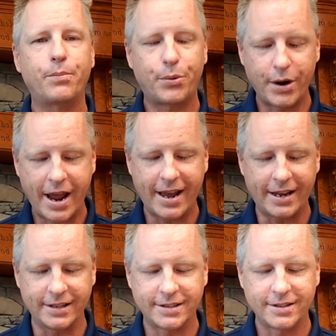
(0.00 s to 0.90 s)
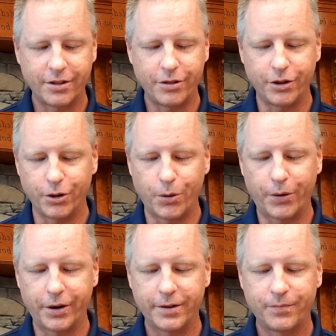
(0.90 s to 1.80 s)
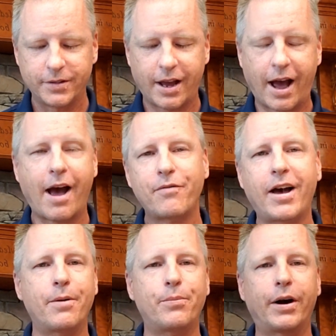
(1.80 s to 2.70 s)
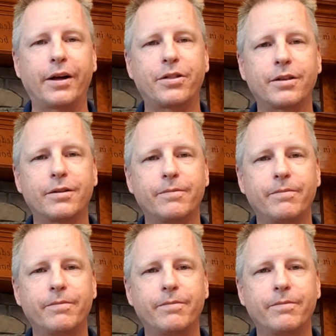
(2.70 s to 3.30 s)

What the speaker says: Praise the Lord. I've got breath.